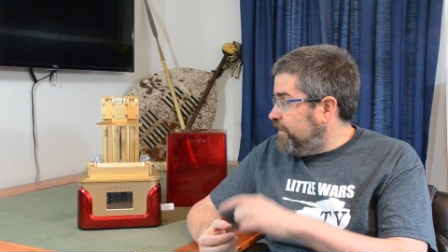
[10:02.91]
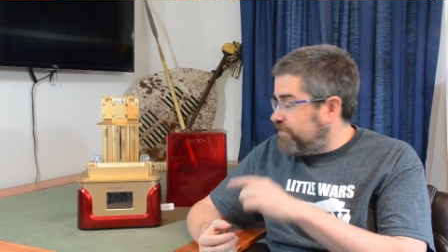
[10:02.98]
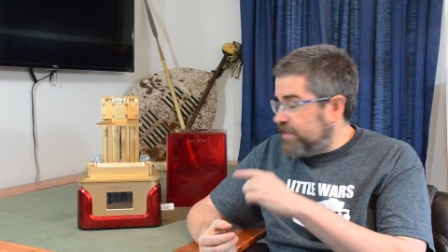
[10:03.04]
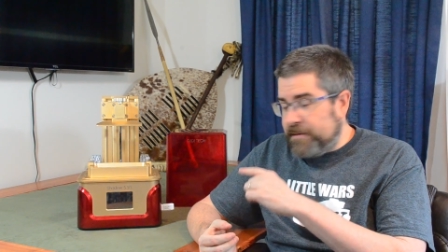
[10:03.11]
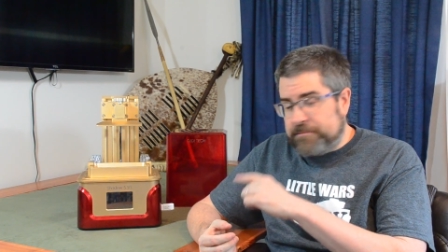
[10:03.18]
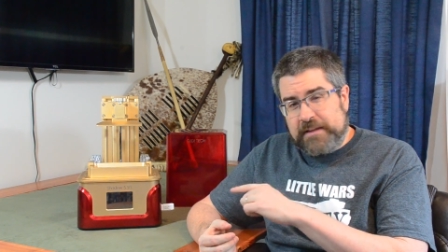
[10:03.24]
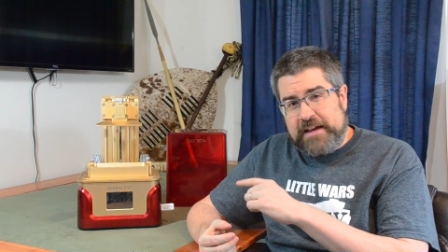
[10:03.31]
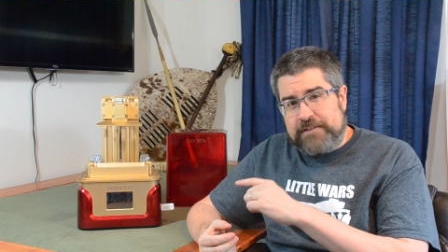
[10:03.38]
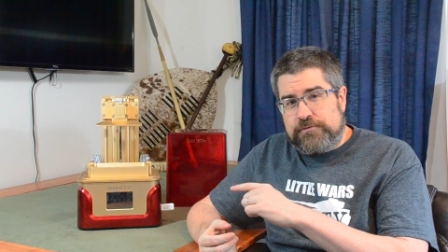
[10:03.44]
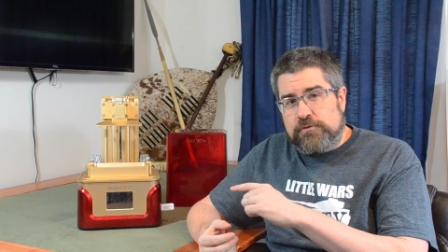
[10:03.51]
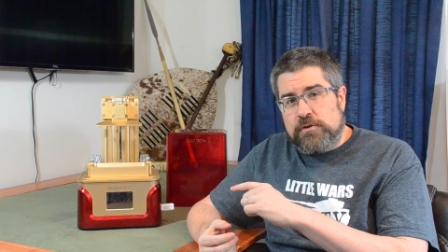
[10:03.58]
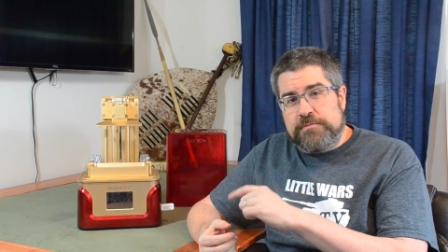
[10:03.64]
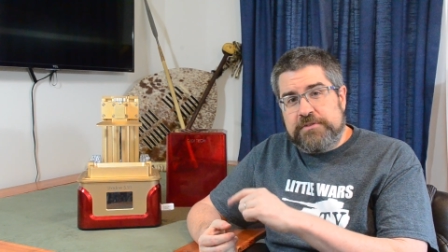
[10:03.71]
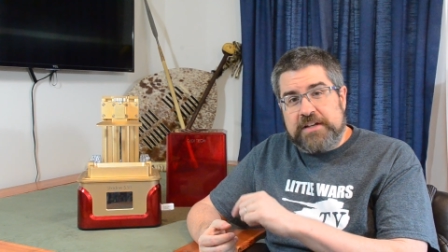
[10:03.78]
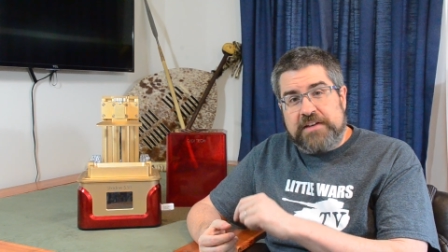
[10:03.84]
if that
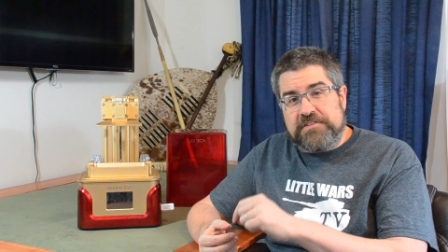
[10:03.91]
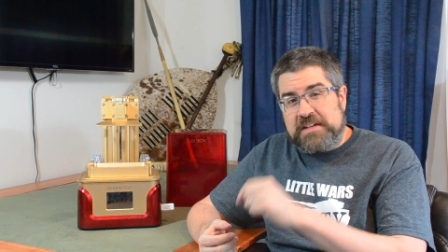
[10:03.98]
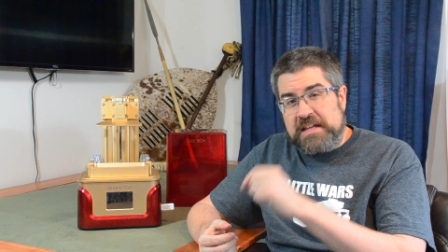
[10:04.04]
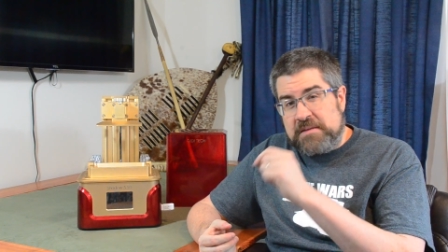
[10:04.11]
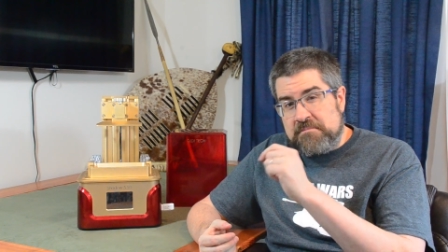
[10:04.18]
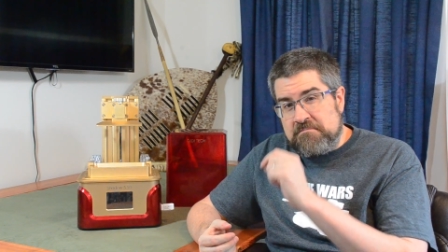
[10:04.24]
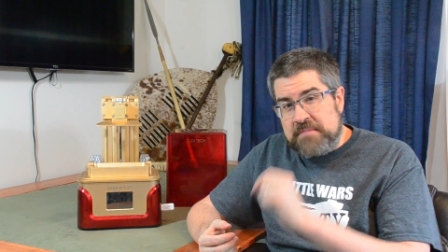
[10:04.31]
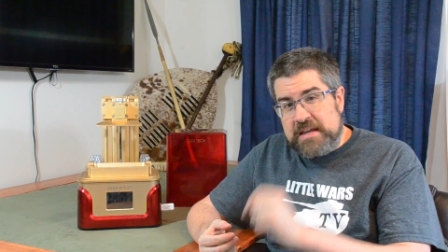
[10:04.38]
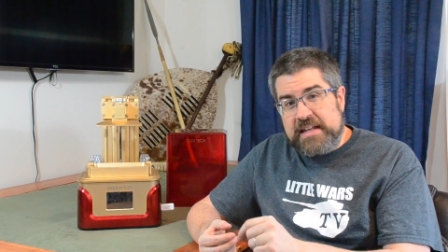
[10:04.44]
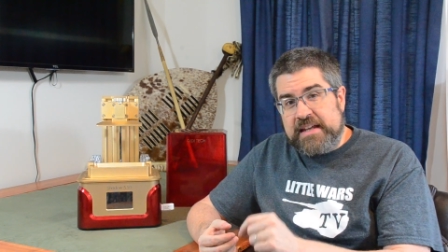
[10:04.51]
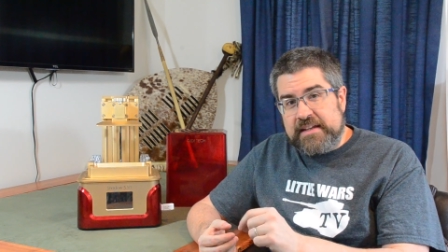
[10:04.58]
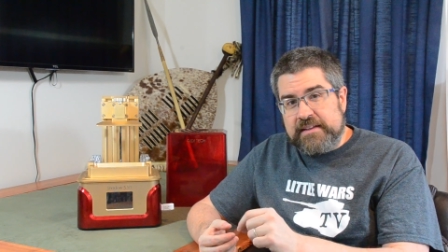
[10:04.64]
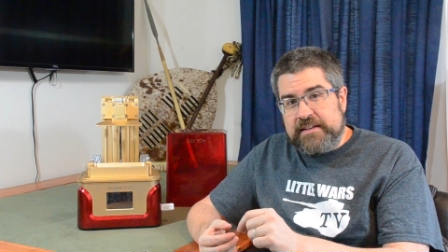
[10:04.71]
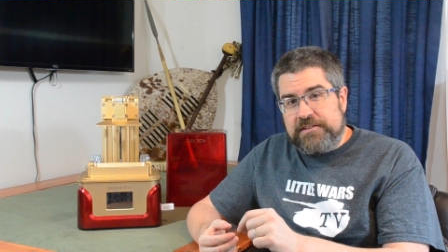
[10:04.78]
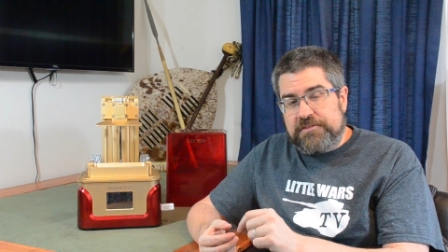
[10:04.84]
platform doesn't
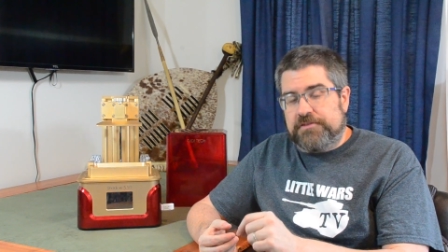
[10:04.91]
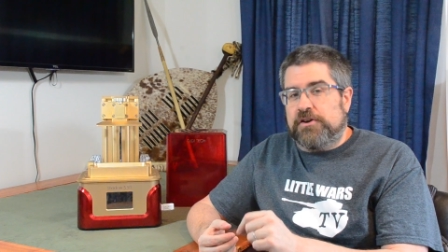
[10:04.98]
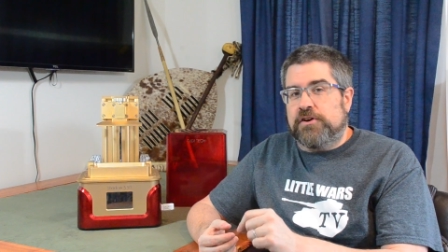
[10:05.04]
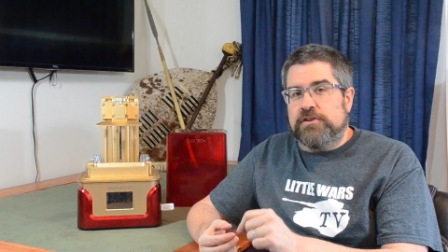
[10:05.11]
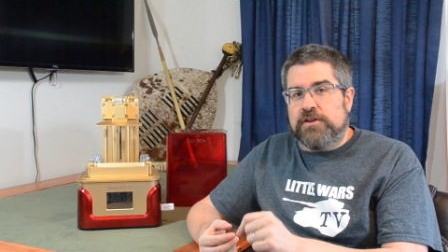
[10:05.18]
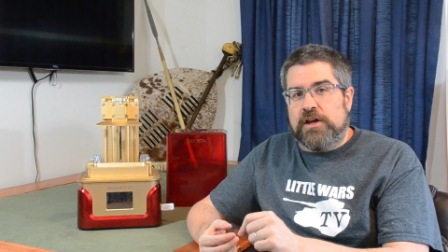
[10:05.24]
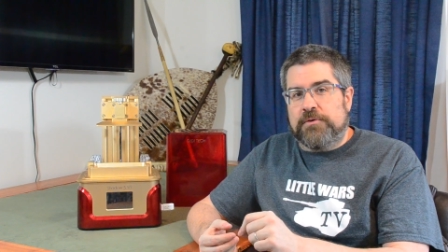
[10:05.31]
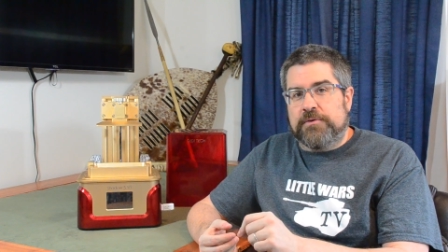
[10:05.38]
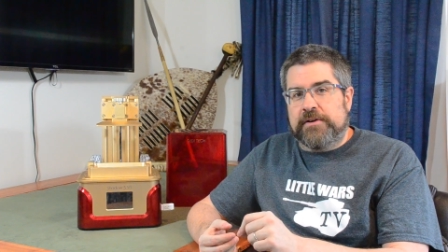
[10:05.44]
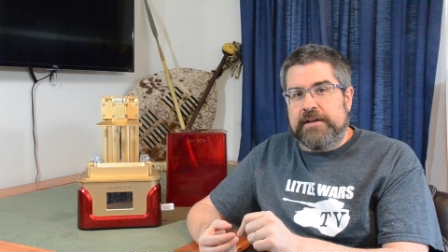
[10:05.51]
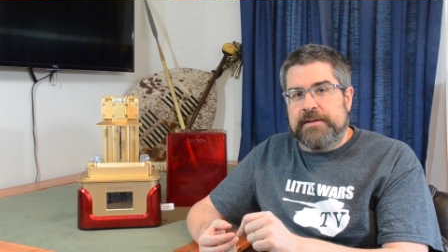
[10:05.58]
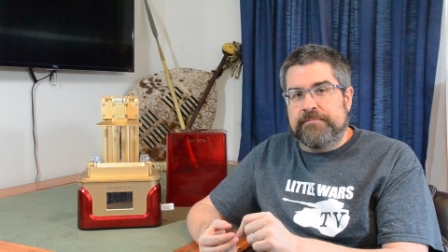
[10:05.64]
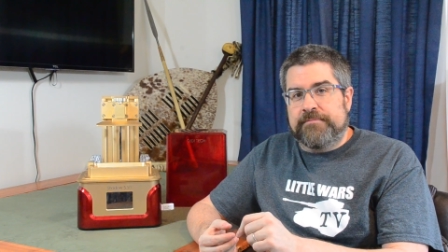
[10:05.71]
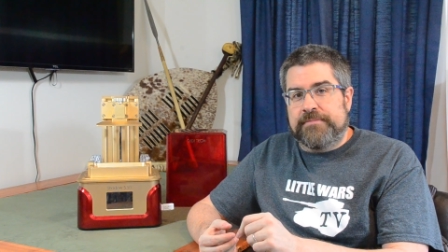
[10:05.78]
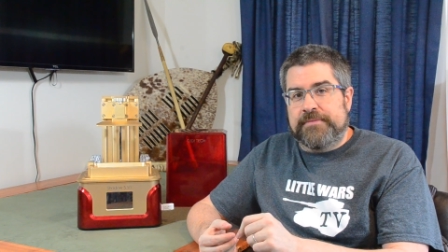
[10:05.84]
immediately start
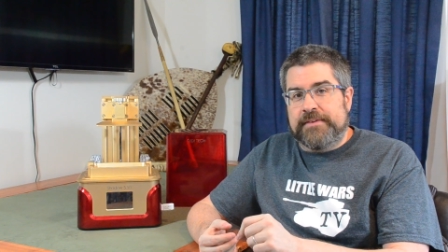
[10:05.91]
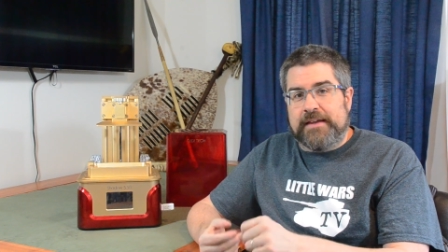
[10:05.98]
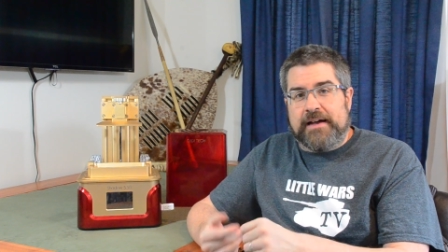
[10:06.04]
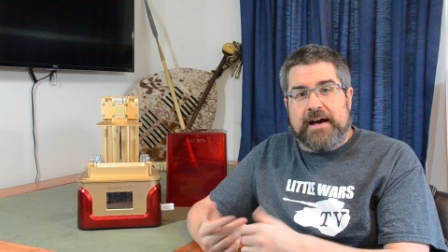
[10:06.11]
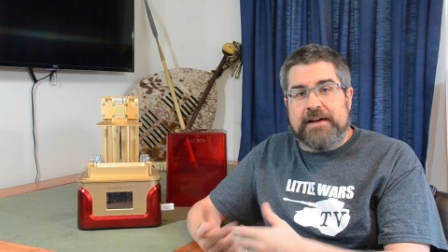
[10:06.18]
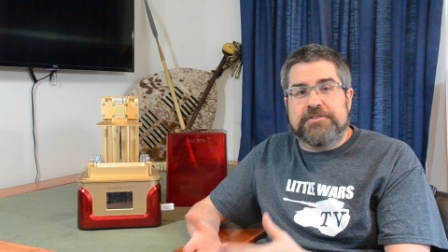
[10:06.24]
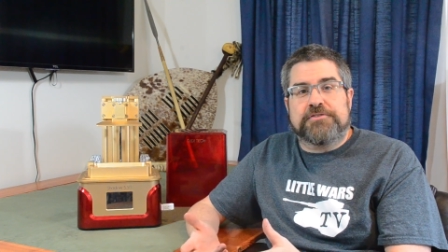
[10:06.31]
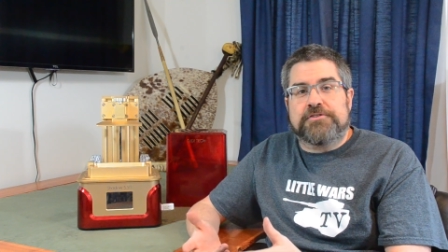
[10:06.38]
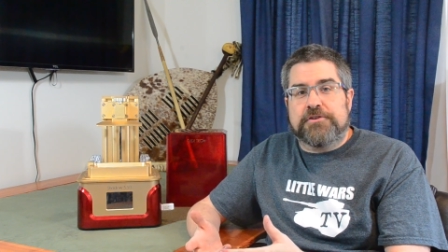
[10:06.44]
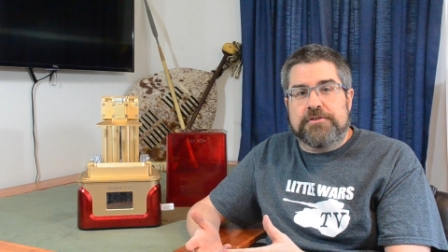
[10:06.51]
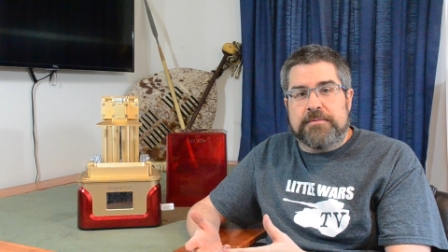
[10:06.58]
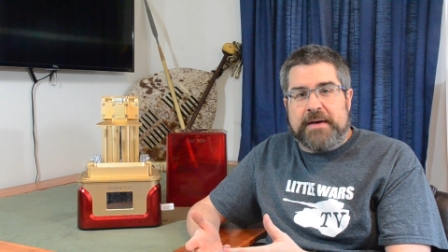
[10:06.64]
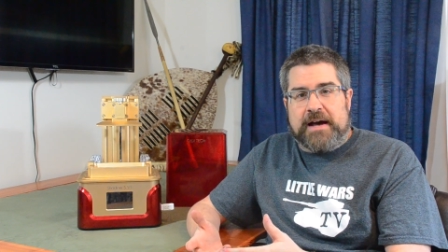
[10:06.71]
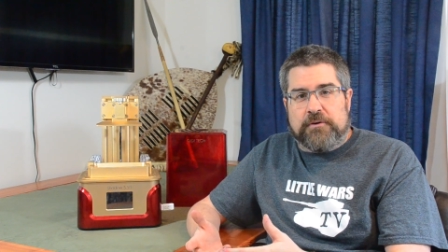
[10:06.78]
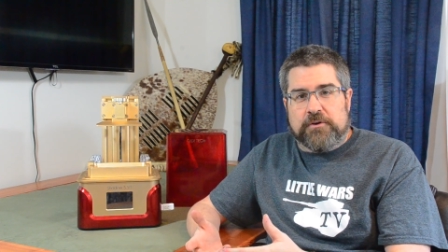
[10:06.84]
lowering, I just turn
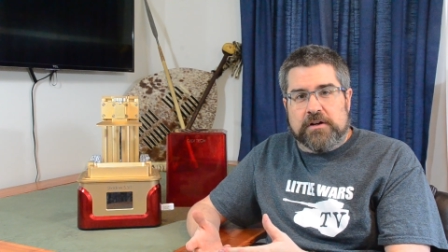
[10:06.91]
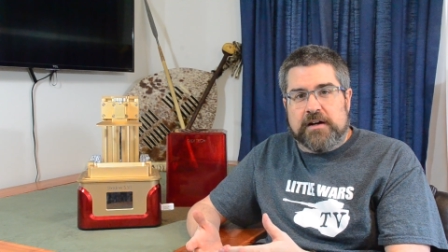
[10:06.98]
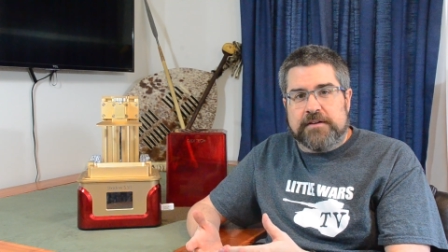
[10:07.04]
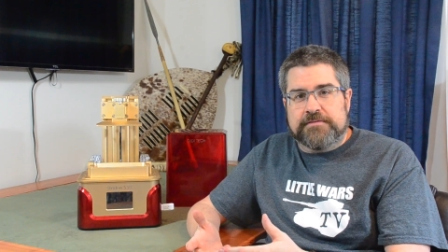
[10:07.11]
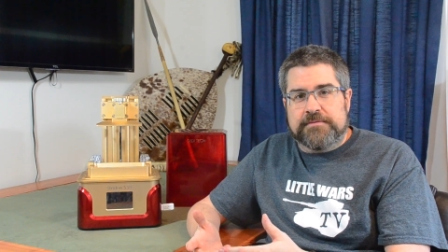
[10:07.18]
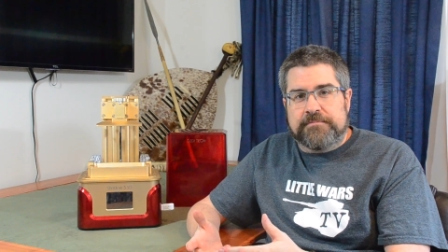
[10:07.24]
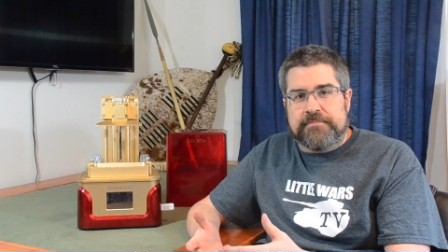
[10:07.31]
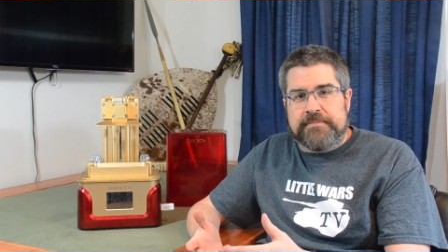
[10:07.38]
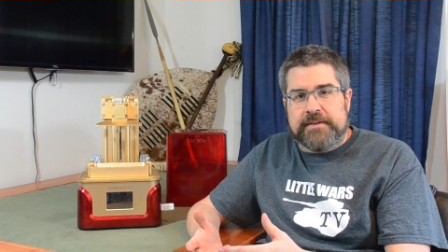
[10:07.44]
the power off.